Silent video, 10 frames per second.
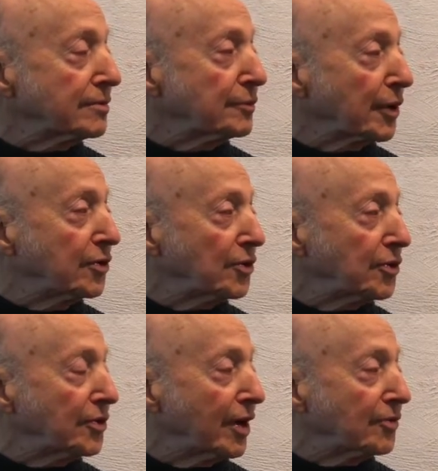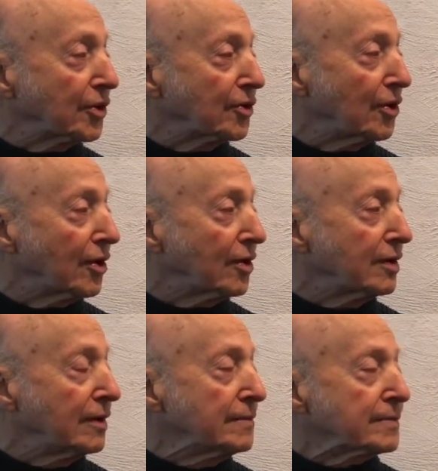peculiar in that
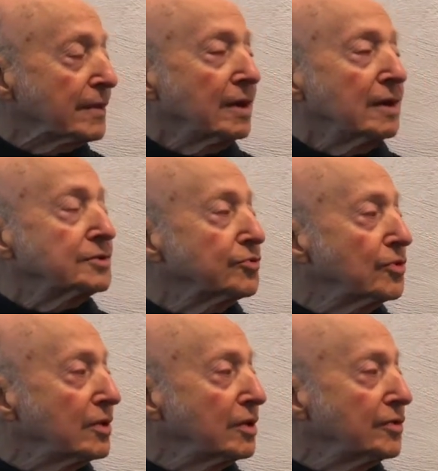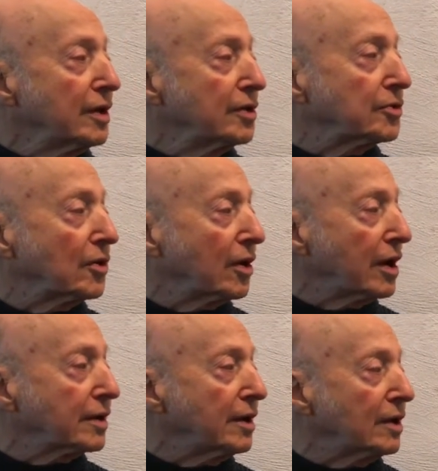regard, it's really the
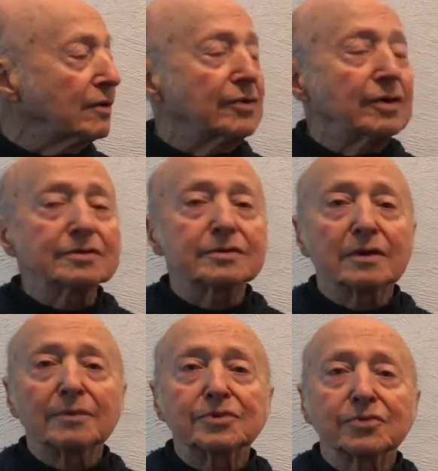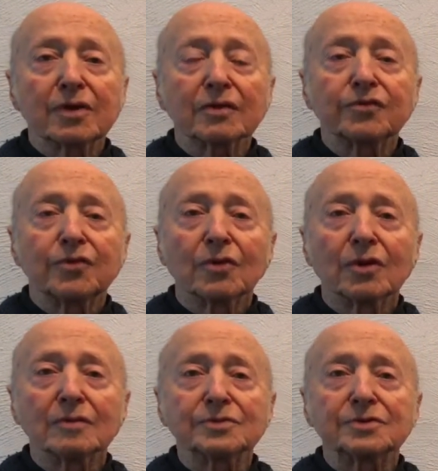interlocking of these abstract
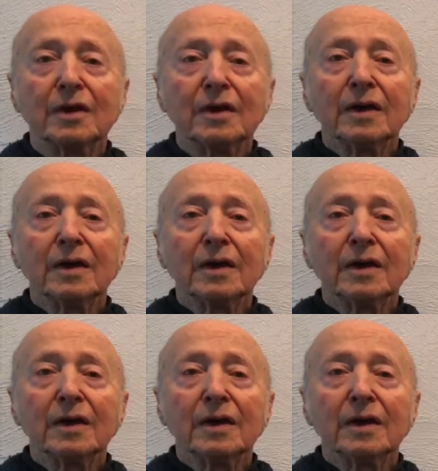forms